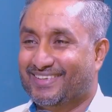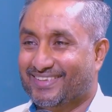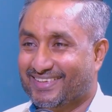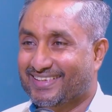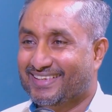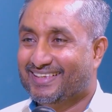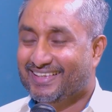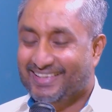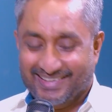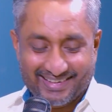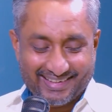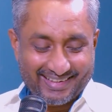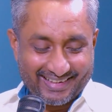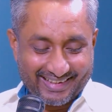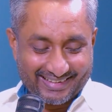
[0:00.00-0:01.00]
Okay.
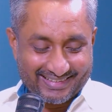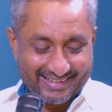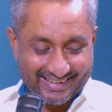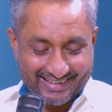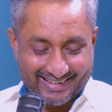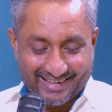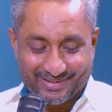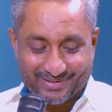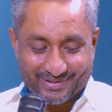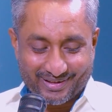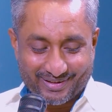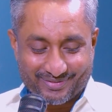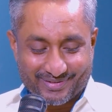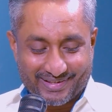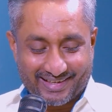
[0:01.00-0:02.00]
Excellent. Thank you
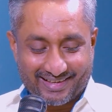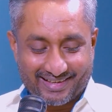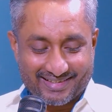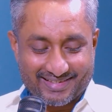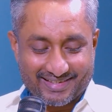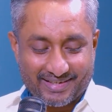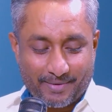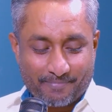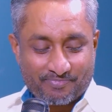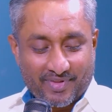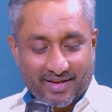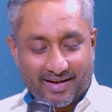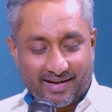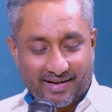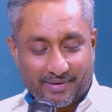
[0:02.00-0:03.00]
for that answer.
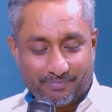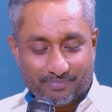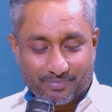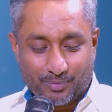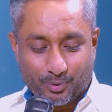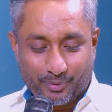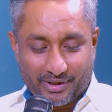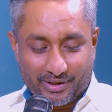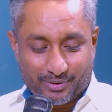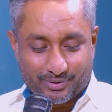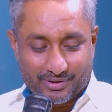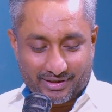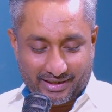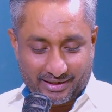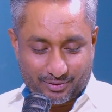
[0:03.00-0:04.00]
Moving into
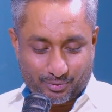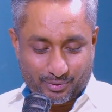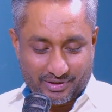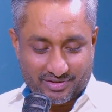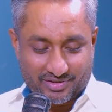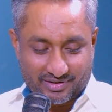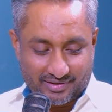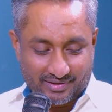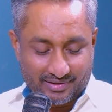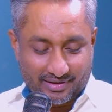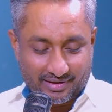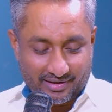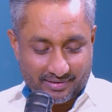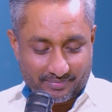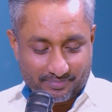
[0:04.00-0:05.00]
the next question,
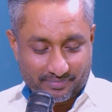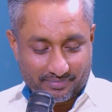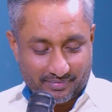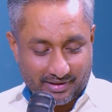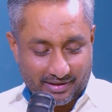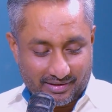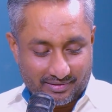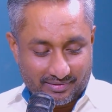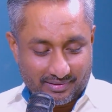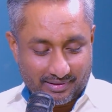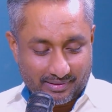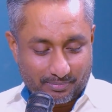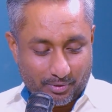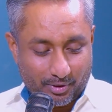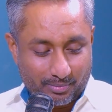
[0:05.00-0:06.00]

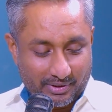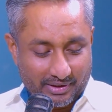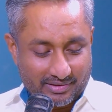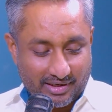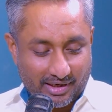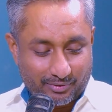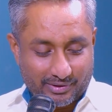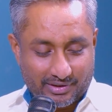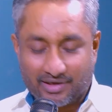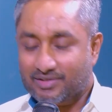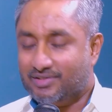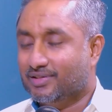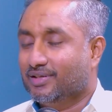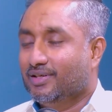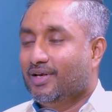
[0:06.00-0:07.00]
I'll probably start with
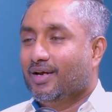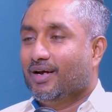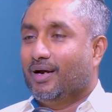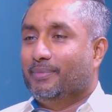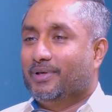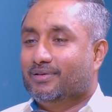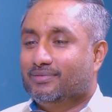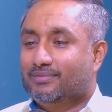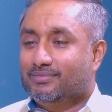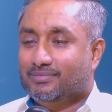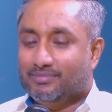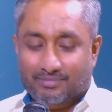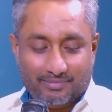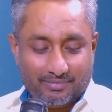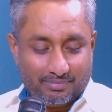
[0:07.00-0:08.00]
Harshanee. I mean,
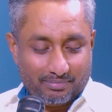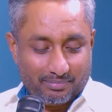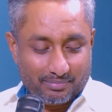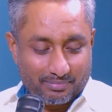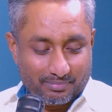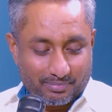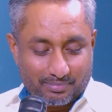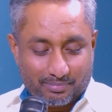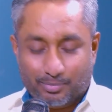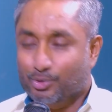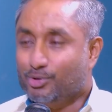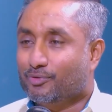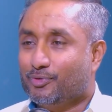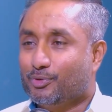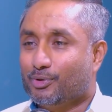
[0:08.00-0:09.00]

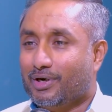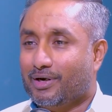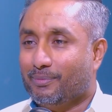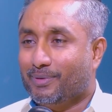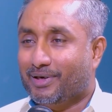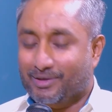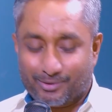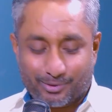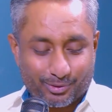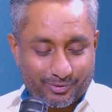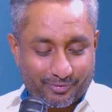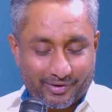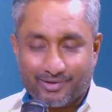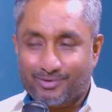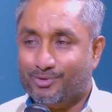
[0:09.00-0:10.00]
both of you are my close
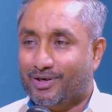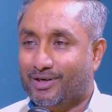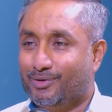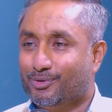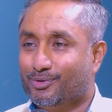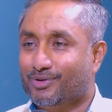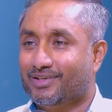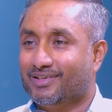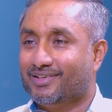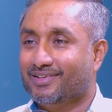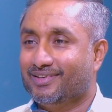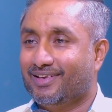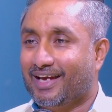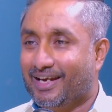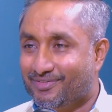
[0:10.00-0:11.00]
friends, so I know
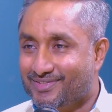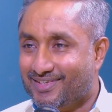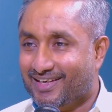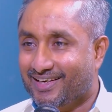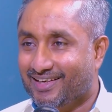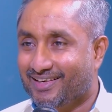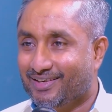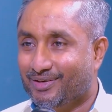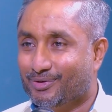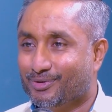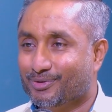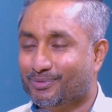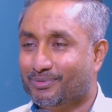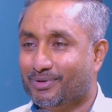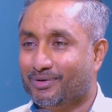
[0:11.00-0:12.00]
the lifestyle. You
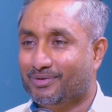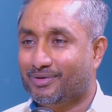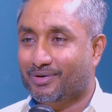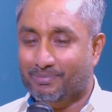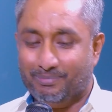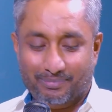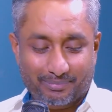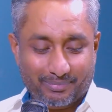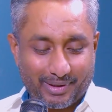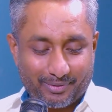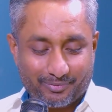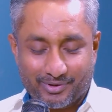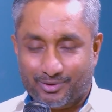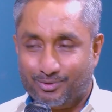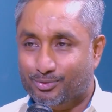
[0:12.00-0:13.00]
know, your
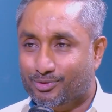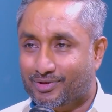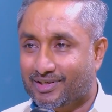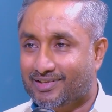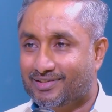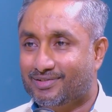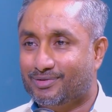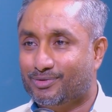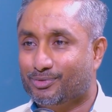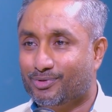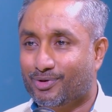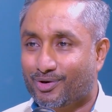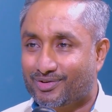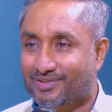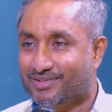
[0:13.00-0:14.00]
mom with 2 kids, 2
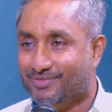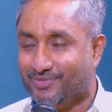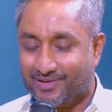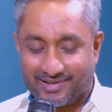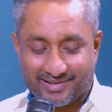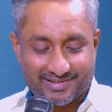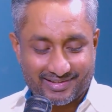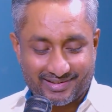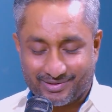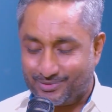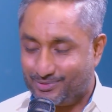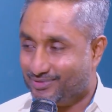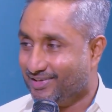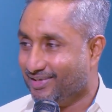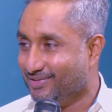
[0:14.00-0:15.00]
daughters for Harshanee,
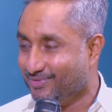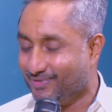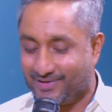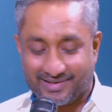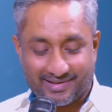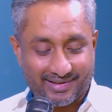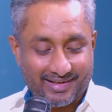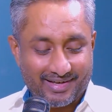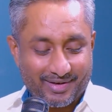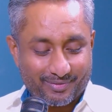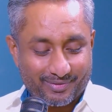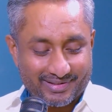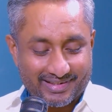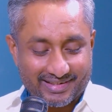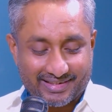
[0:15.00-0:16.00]
2 sons for her,
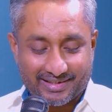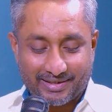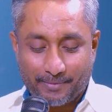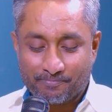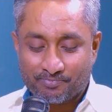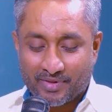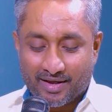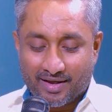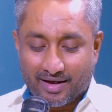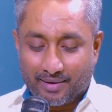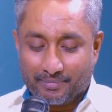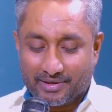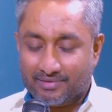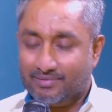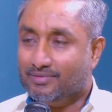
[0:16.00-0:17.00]
Wasanthi. I
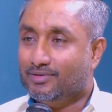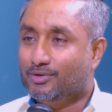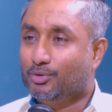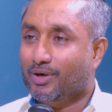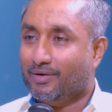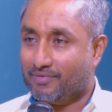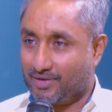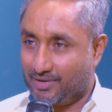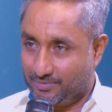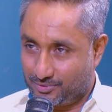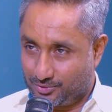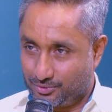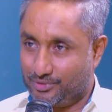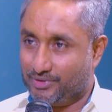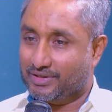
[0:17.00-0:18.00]
mean, you have come
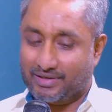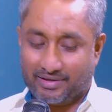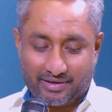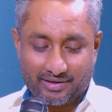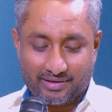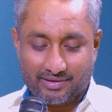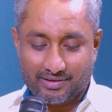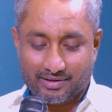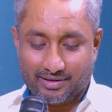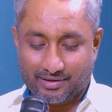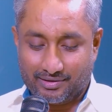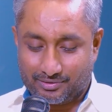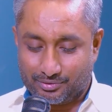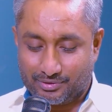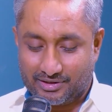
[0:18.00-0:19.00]
through your
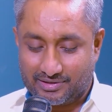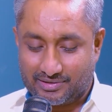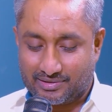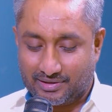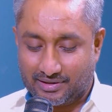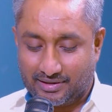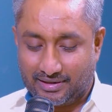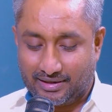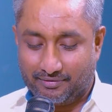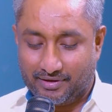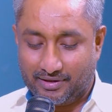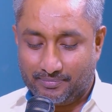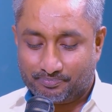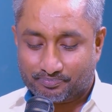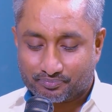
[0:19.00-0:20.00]
career to this
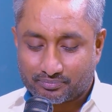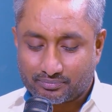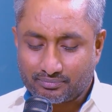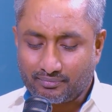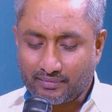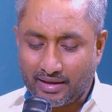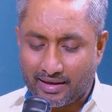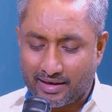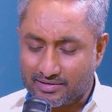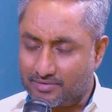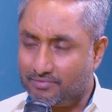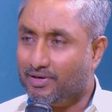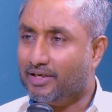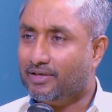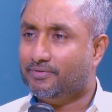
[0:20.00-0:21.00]
level. As a
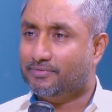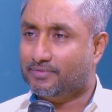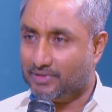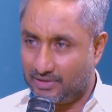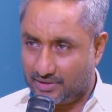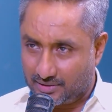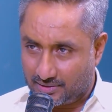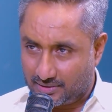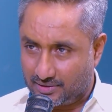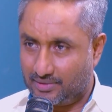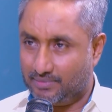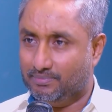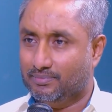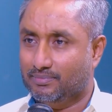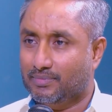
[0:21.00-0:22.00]
wife,
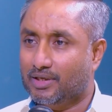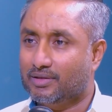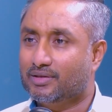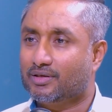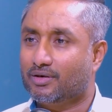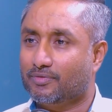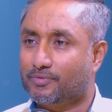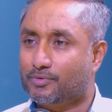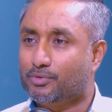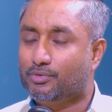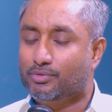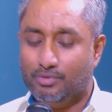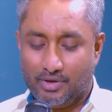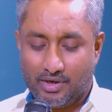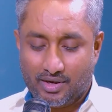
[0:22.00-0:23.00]
a mother of
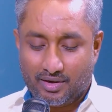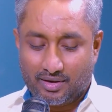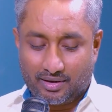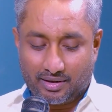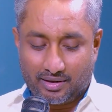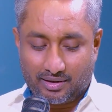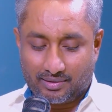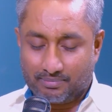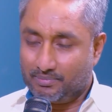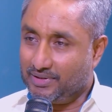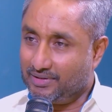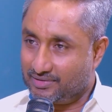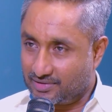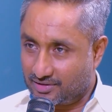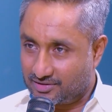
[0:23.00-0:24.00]
2,
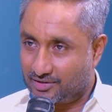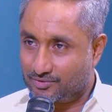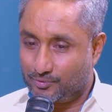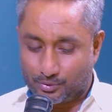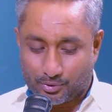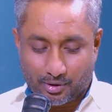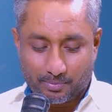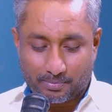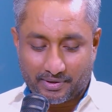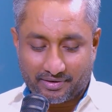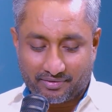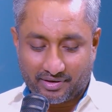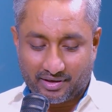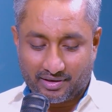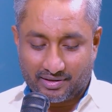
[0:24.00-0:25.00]
being a successful
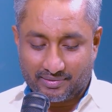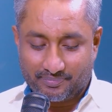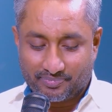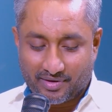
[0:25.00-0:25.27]
corporate leader,